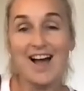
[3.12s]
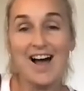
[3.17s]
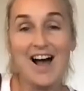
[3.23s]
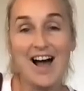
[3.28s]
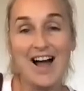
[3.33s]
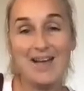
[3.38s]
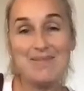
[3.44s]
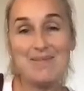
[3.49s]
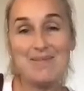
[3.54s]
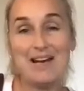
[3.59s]

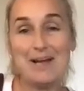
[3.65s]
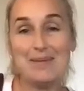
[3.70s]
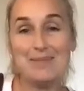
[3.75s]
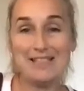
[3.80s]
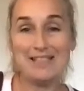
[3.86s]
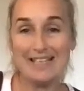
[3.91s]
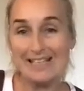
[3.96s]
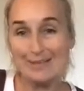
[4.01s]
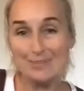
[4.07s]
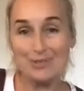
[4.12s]
Hi, my name's
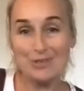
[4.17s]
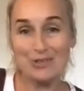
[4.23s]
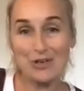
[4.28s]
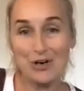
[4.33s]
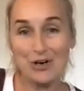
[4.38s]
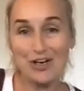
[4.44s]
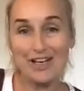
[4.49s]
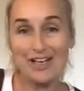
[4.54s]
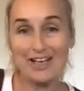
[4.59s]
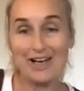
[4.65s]
Linda
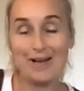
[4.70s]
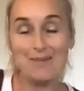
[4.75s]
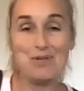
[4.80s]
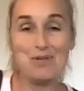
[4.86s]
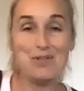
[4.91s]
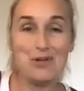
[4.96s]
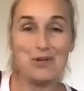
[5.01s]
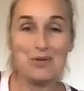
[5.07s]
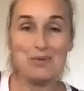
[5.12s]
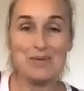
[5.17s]
Petroni. I'm a
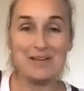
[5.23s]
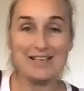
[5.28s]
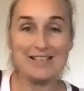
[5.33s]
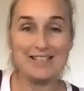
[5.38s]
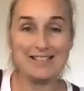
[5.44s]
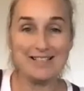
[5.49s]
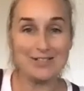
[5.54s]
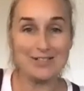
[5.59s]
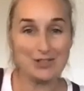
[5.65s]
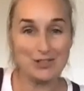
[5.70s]

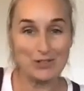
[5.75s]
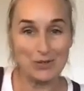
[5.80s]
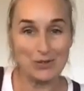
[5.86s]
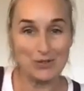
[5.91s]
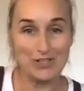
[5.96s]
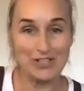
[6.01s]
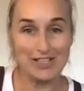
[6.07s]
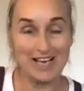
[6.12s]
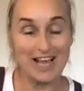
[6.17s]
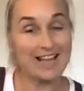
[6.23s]
Thermix
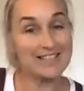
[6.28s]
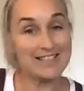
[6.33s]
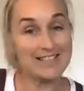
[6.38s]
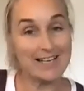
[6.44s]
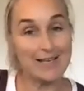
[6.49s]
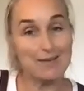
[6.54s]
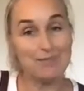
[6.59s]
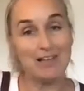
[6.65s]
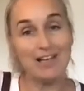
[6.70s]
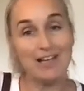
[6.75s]
consultant and
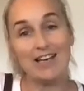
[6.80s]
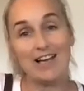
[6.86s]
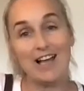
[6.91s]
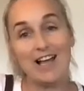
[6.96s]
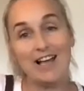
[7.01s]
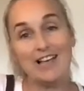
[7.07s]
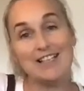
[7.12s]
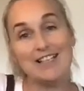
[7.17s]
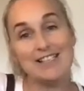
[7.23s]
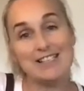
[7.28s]
team leader
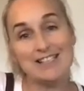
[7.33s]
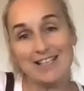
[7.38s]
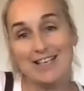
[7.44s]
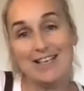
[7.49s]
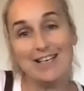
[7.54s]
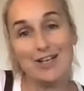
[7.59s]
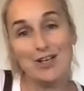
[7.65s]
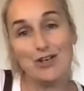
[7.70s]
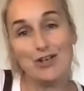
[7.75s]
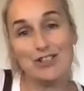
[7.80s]
in
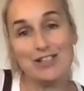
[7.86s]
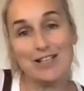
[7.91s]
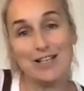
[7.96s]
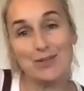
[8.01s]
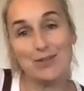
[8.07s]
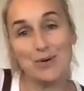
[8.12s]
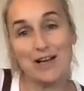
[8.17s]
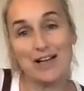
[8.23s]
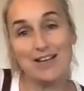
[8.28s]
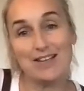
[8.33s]
Sydney, New South
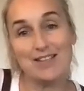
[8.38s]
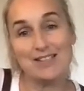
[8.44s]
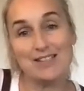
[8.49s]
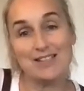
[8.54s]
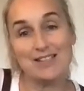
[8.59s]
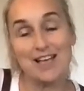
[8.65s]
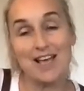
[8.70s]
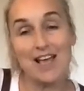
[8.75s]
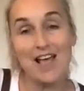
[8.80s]
Wales.